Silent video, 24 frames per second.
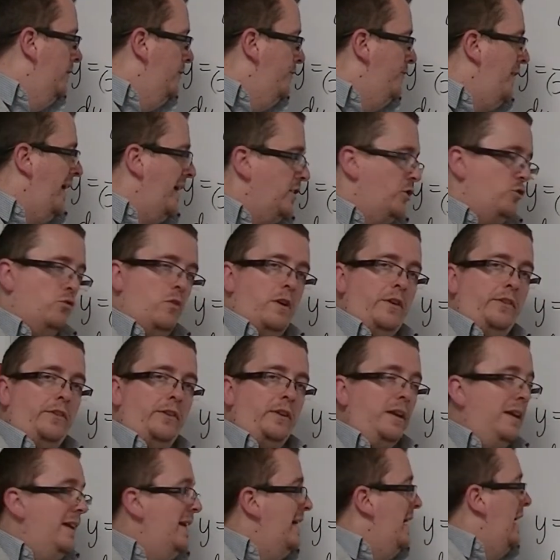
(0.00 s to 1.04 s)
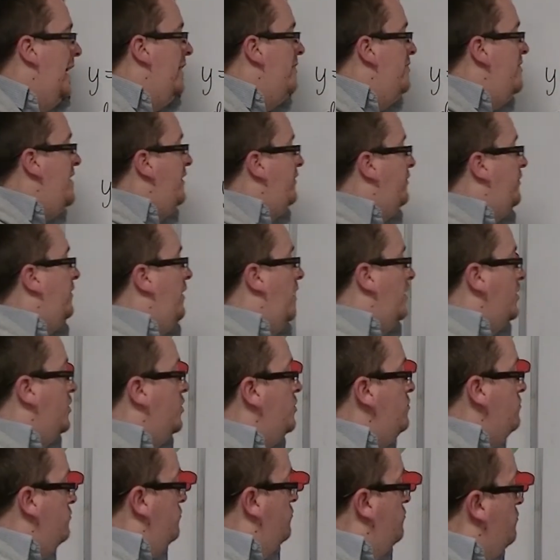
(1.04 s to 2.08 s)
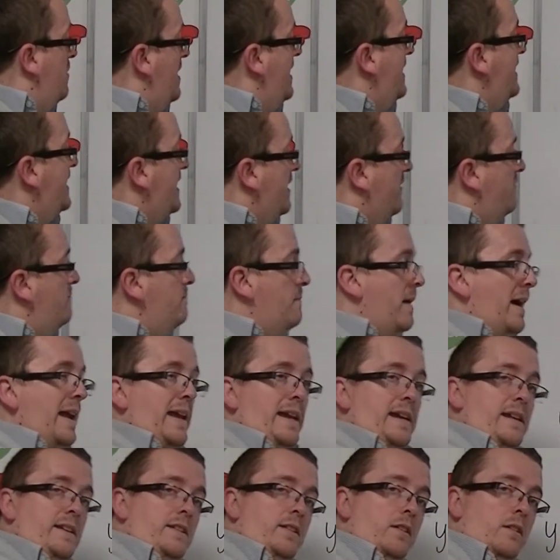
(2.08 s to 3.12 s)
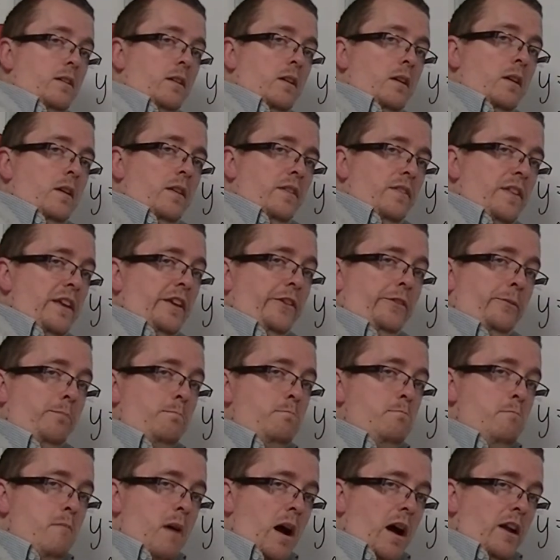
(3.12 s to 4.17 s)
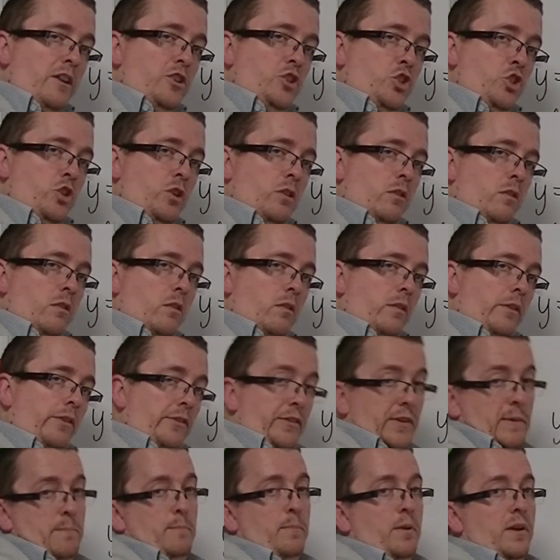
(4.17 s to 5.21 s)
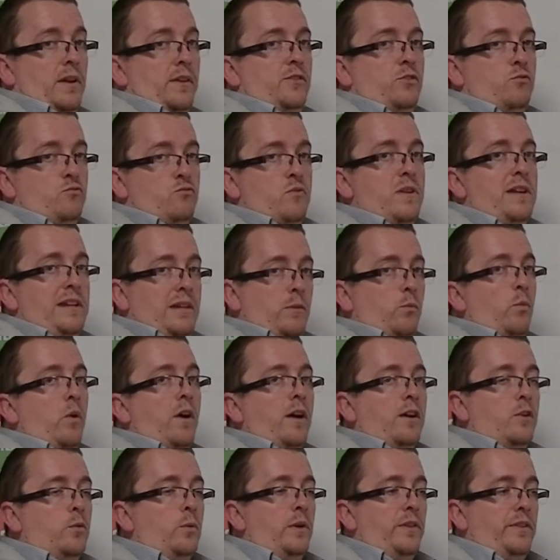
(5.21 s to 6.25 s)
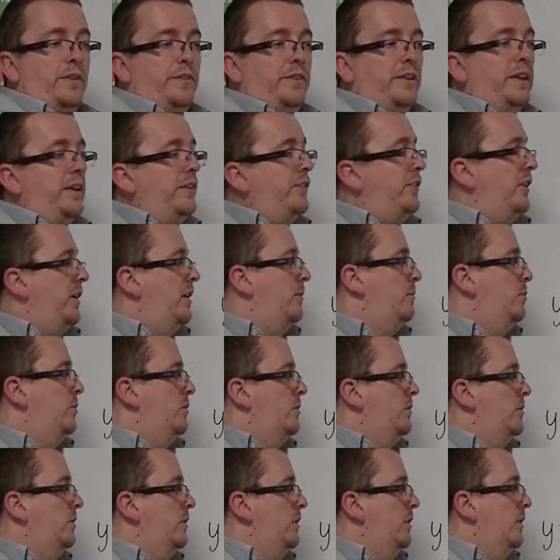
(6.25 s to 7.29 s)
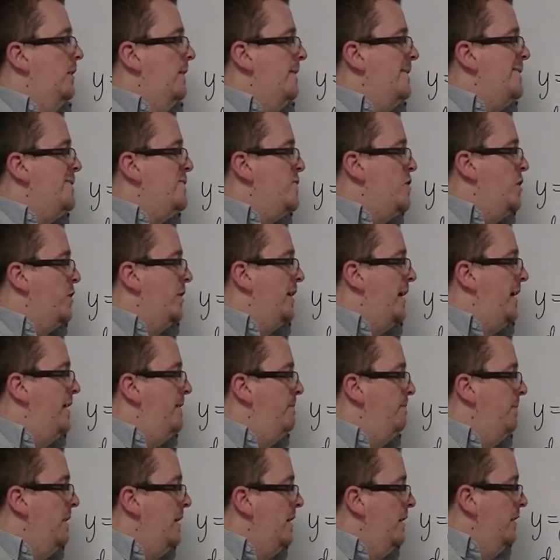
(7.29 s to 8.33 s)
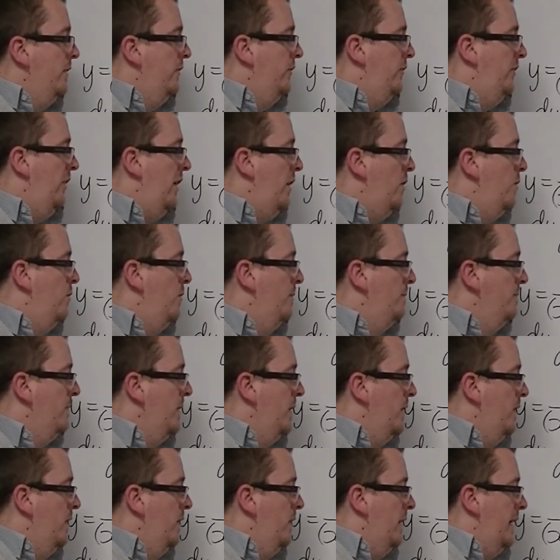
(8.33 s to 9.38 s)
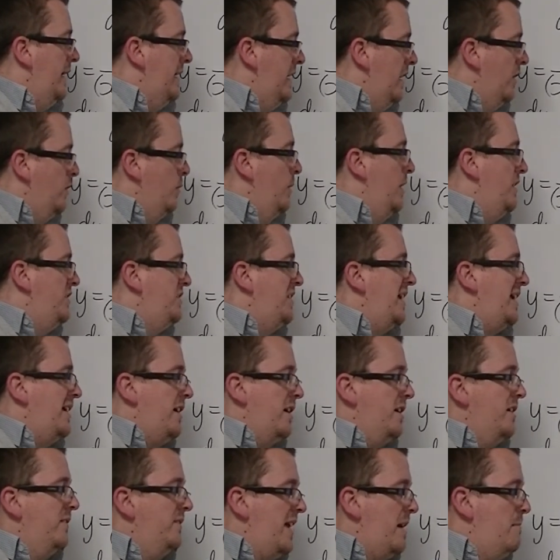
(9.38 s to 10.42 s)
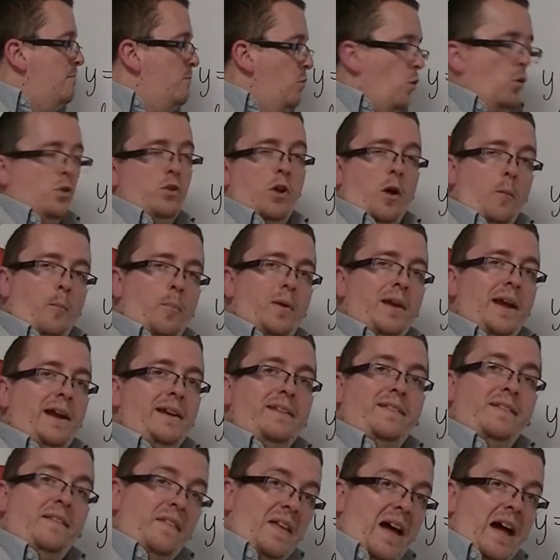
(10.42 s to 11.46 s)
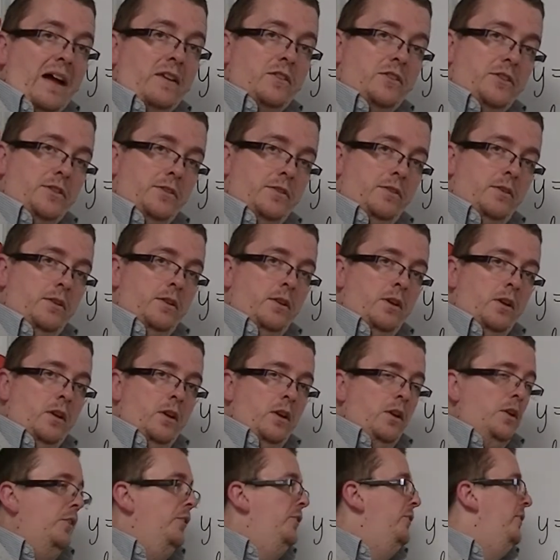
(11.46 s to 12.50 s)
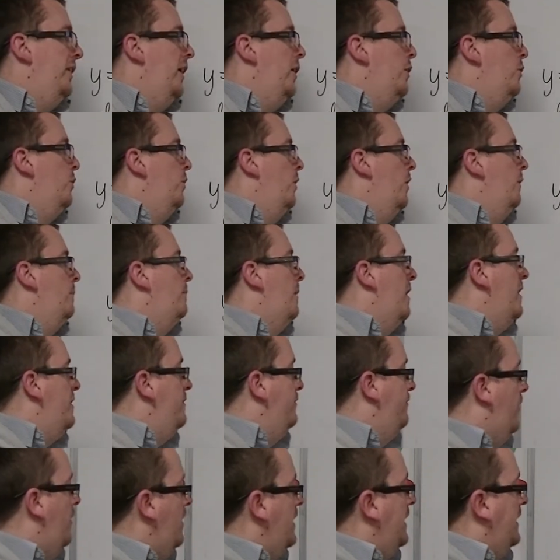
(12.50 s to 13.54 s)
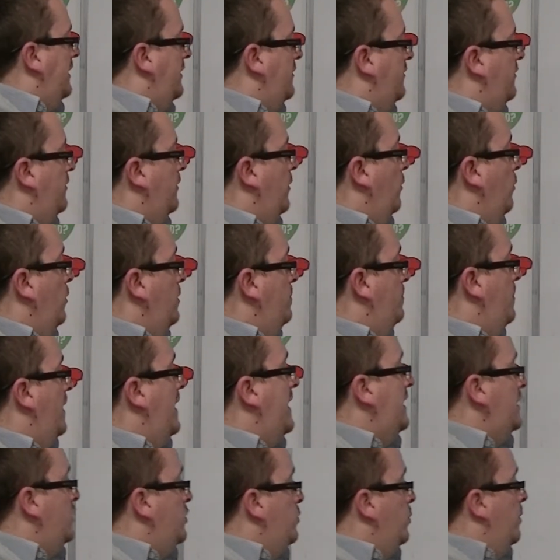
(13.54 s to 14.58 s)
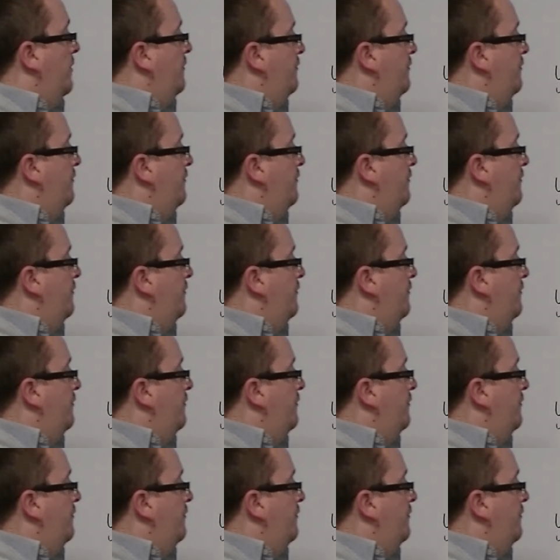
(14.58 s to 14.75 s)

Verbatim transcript: factorising. And this, I couldn't really have made this much simpler to really work with as an example. Okay, so in other words, they kind of get more complicated than that. So my advice would be to